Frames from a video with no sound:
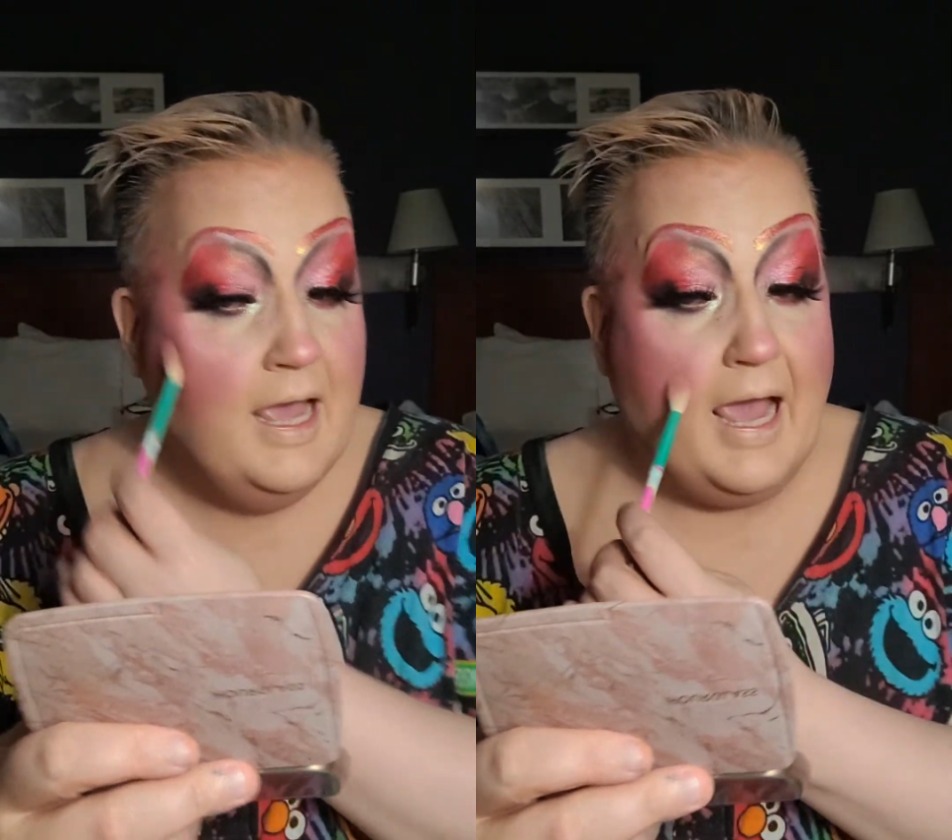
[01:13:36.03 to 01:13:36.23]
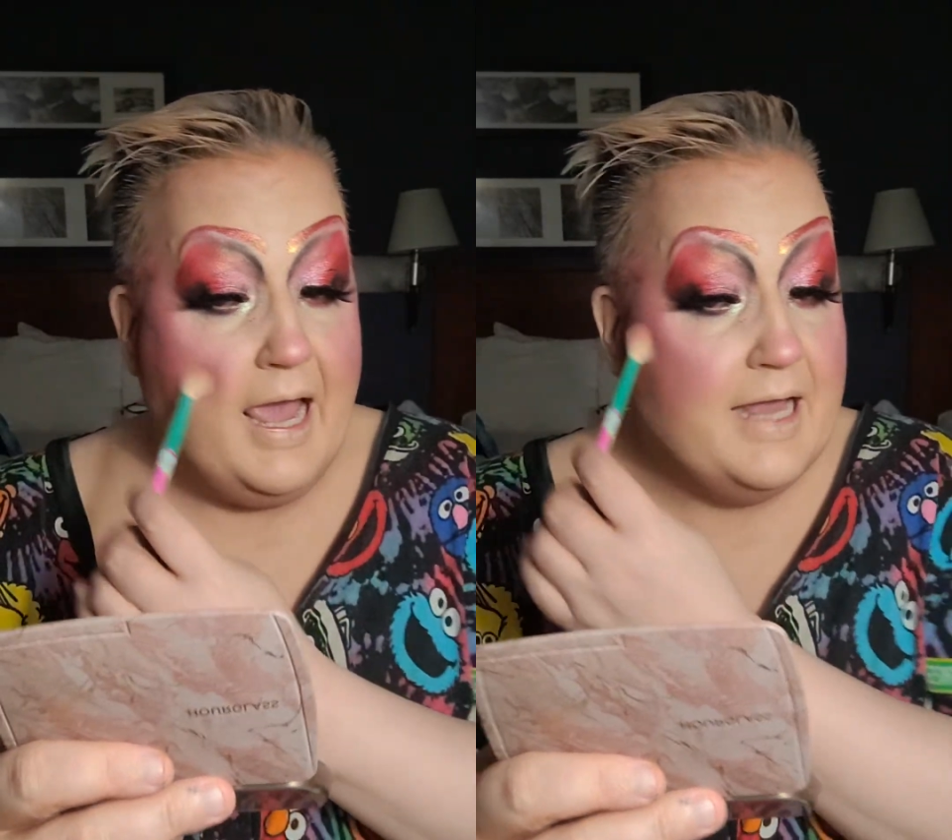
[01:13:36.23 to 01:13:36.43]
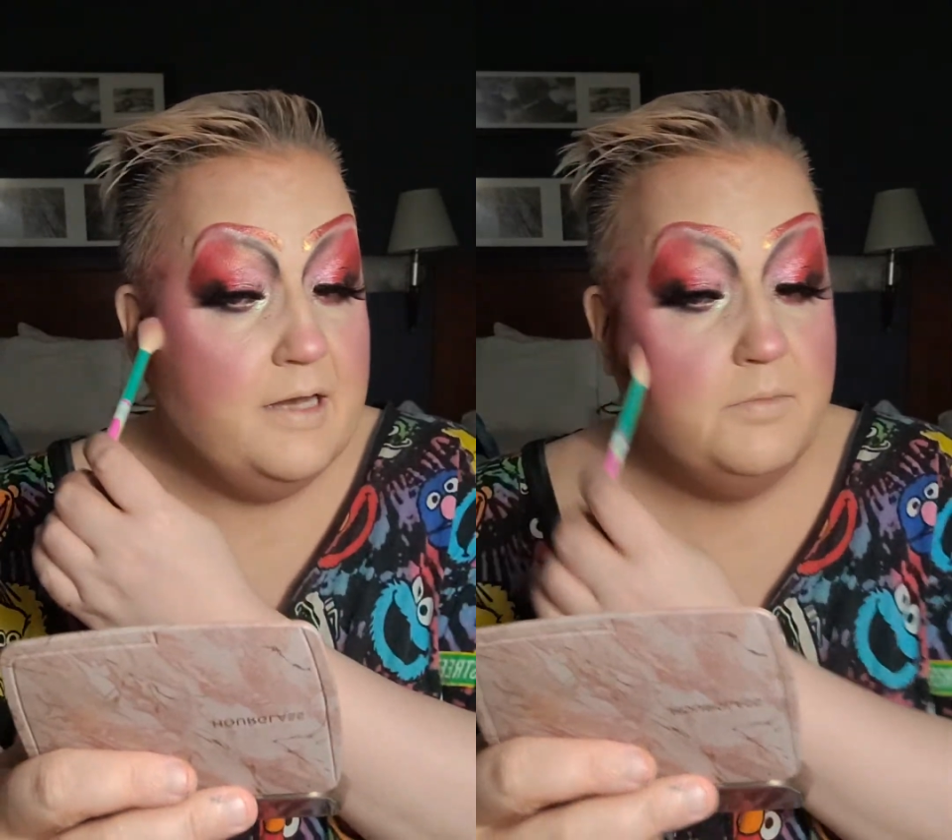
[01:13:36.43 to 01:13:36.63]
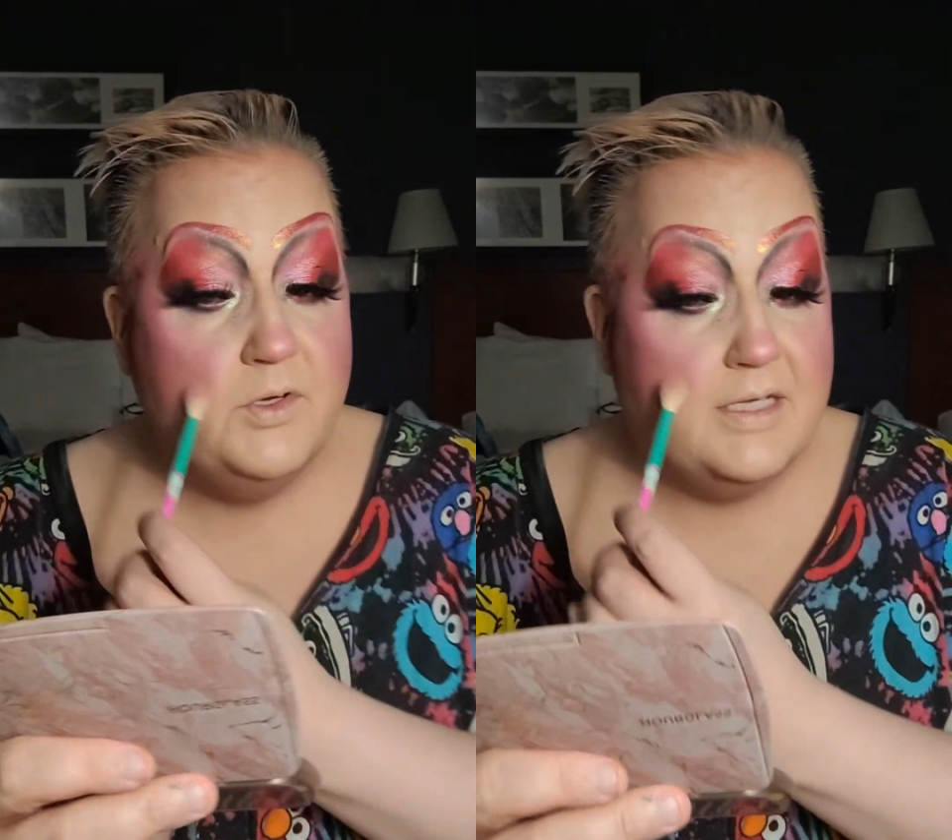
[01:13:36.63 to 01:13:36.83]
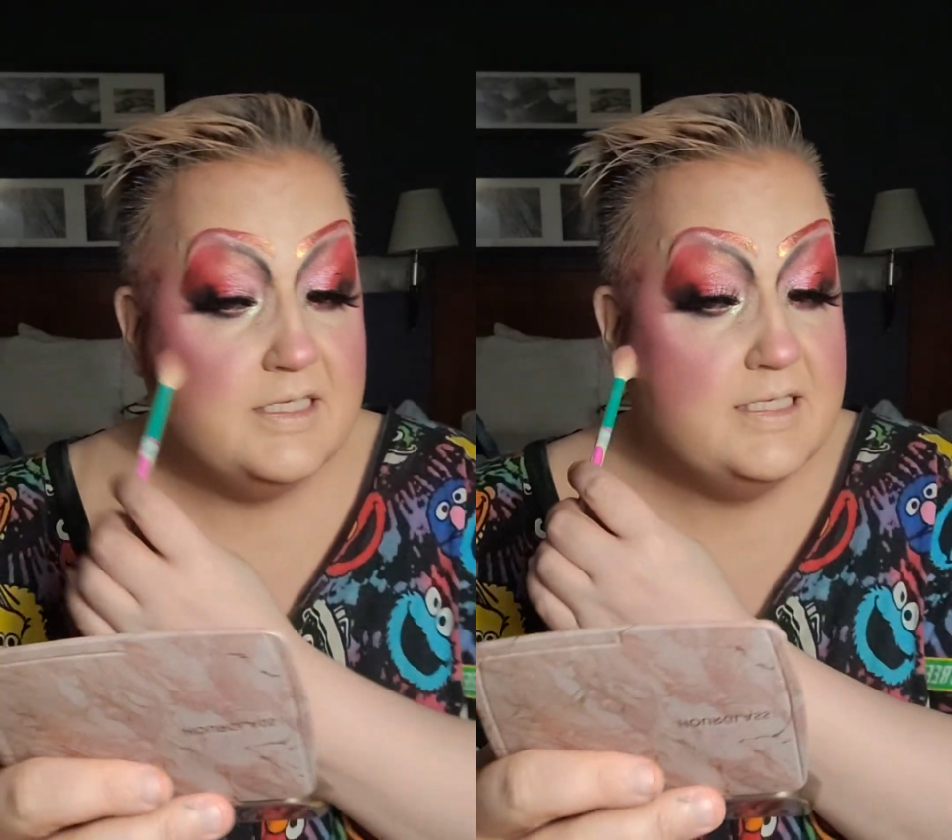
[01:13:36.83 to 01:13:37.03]
And I'm doing
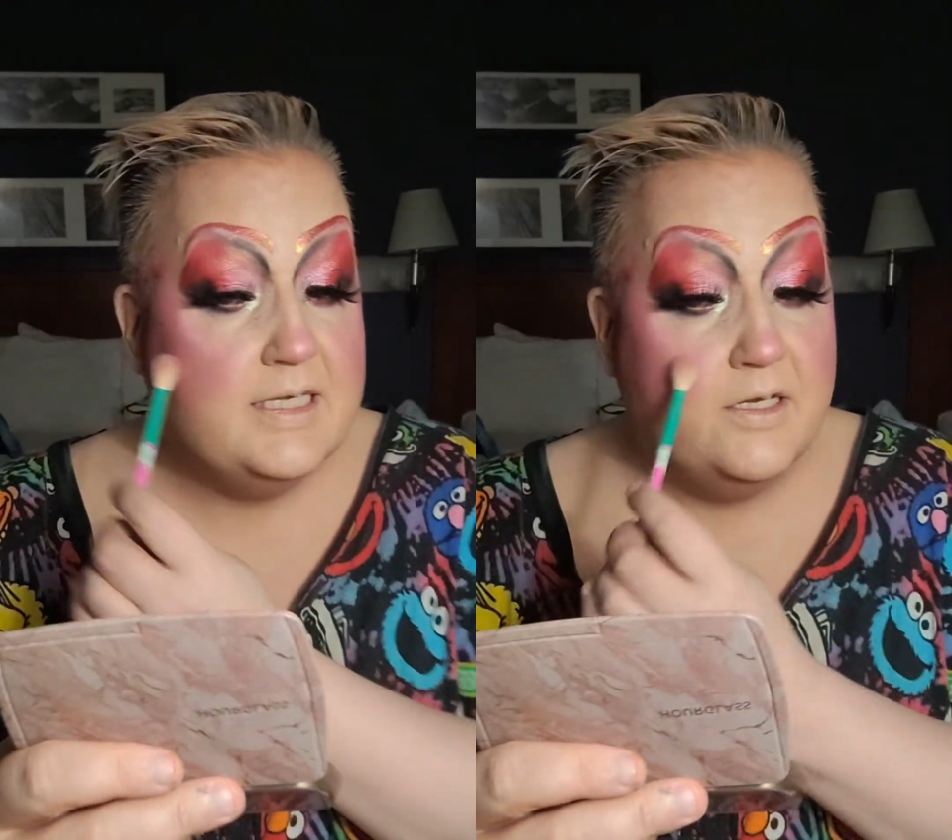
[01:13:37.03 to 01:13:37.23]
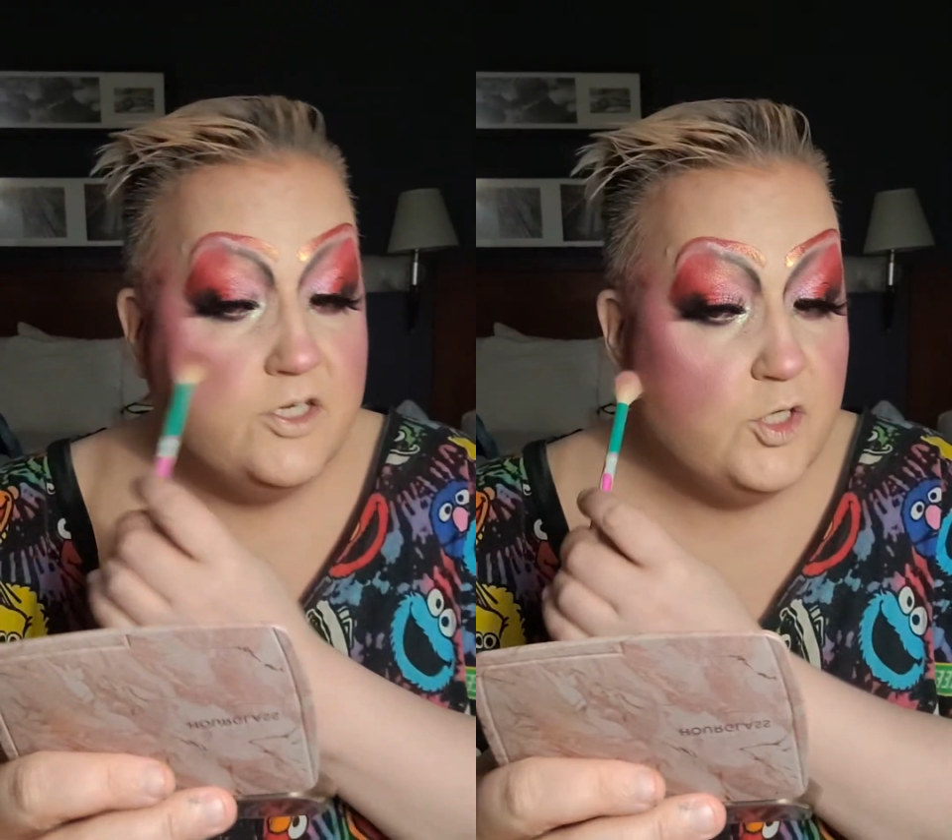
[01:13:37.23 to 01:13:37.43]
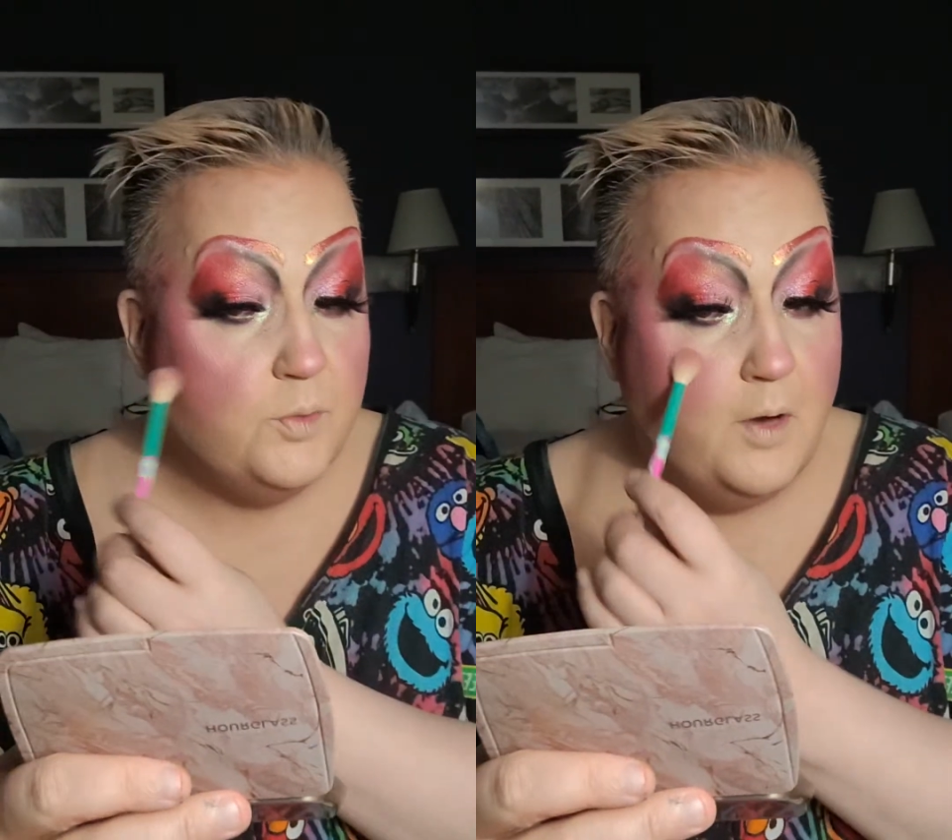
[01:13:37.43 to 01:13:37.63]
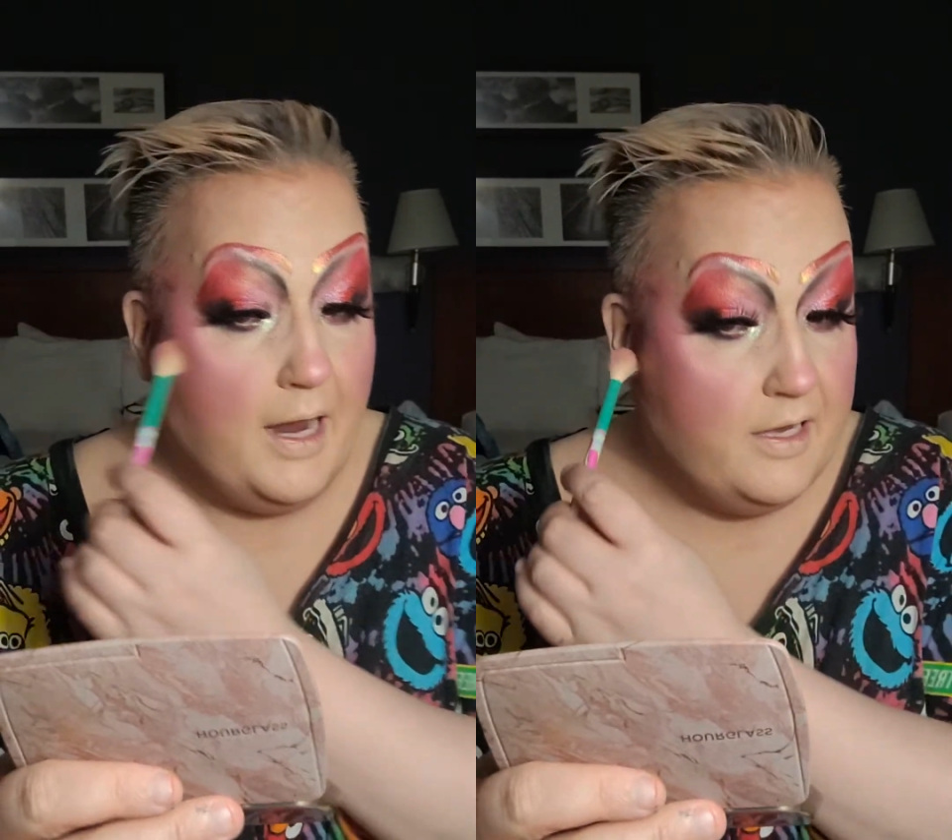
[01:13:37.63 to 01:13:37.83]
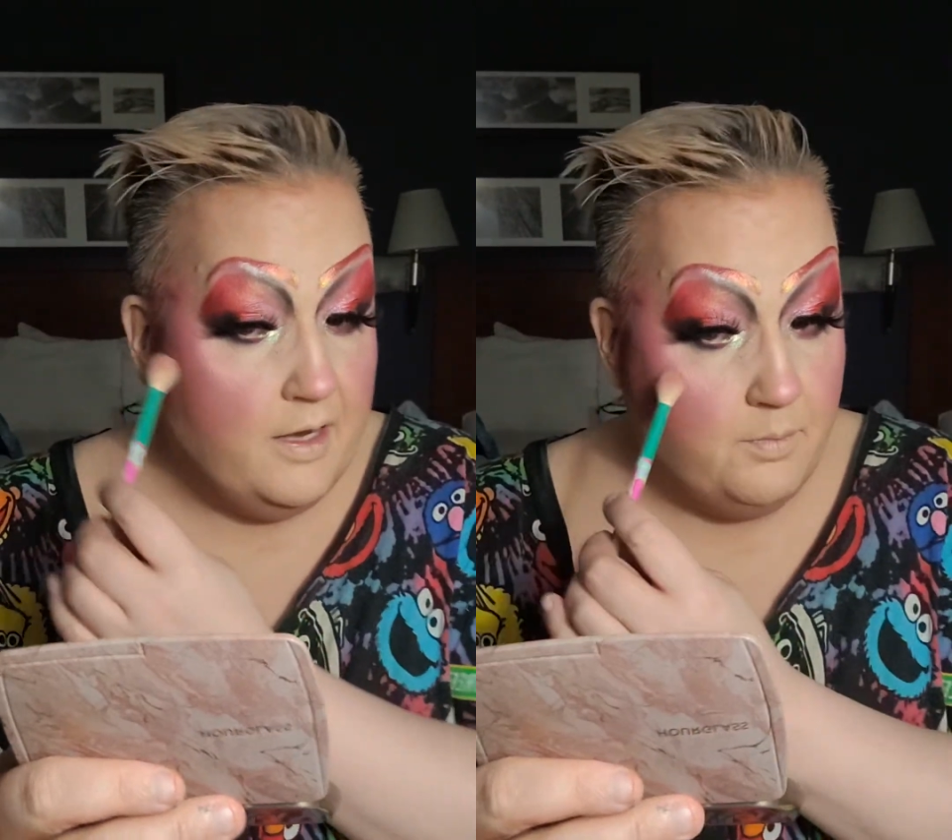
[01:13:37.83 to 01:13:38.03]
a signature
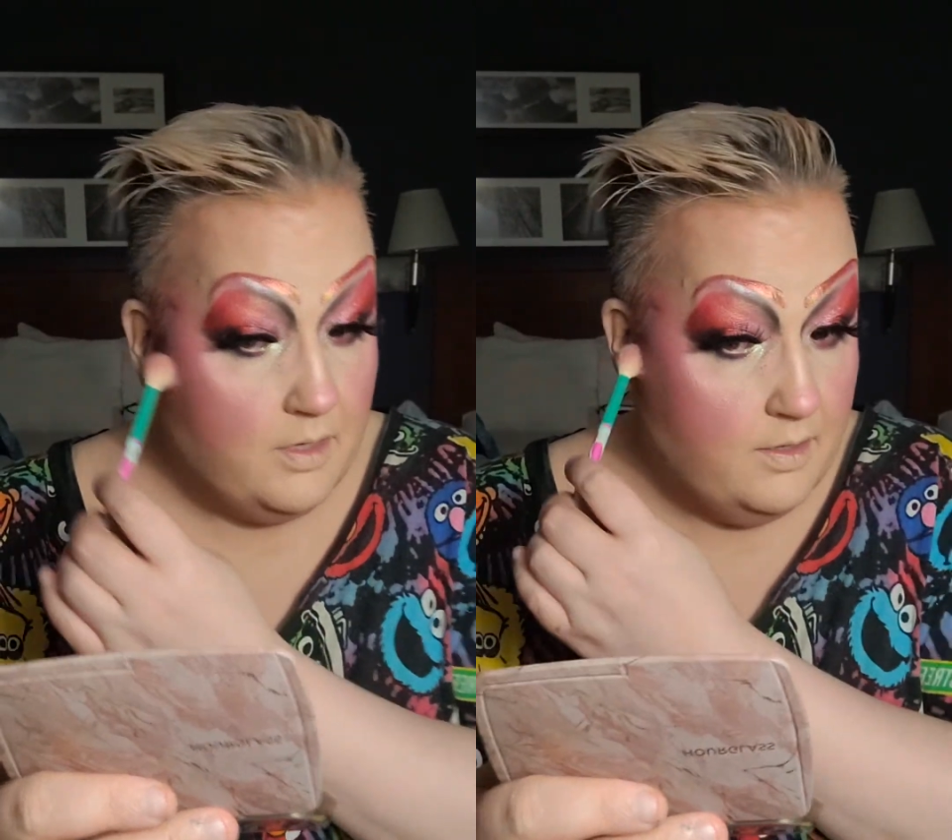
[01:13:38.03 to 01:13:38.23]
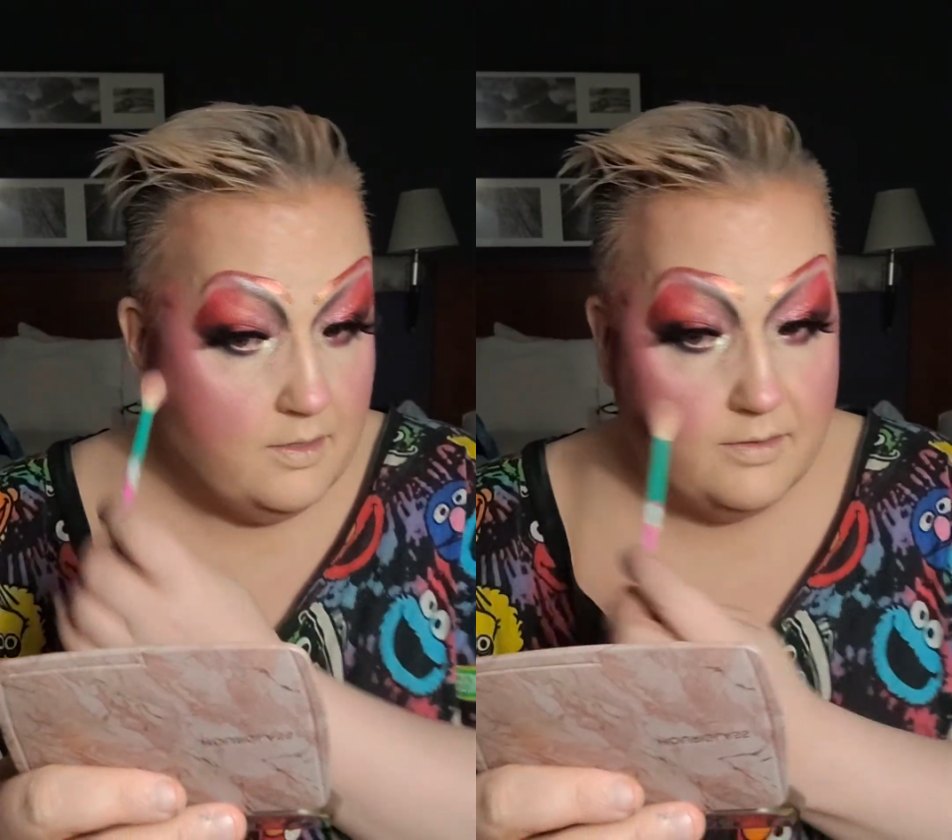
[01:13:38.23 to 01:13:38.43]
Pride number.